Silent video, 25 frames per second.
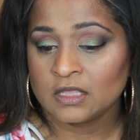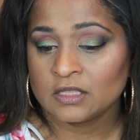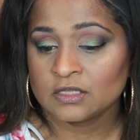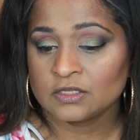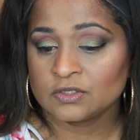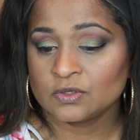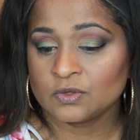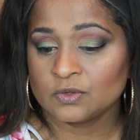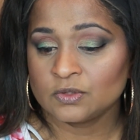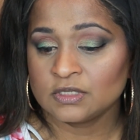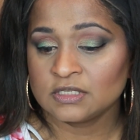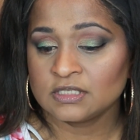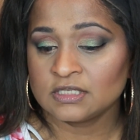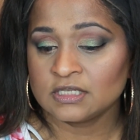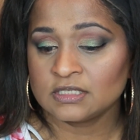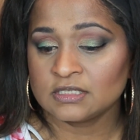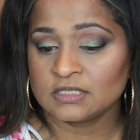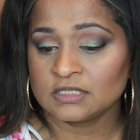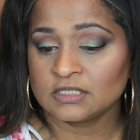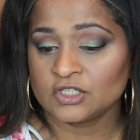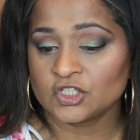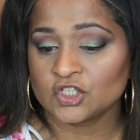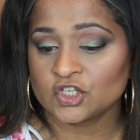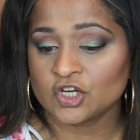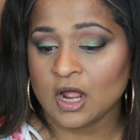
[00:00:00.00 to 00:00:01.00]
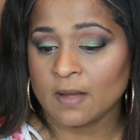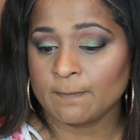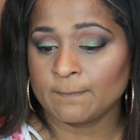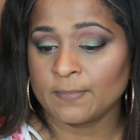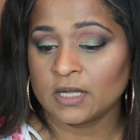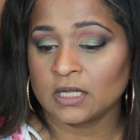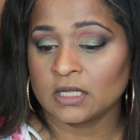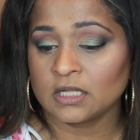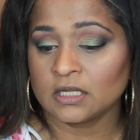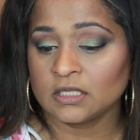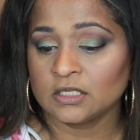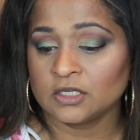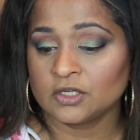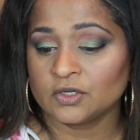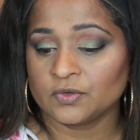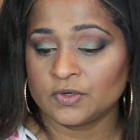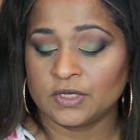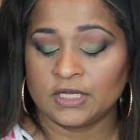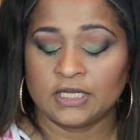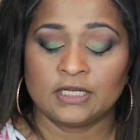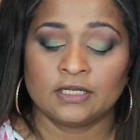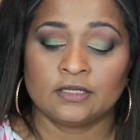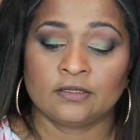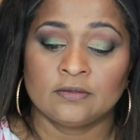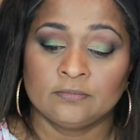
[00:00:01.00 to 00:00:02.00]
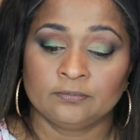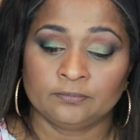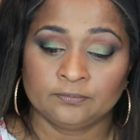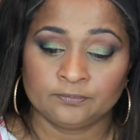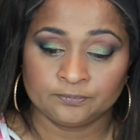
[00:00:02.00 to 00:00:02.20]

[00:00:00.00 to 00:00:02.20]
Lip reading: So this is in tropical green.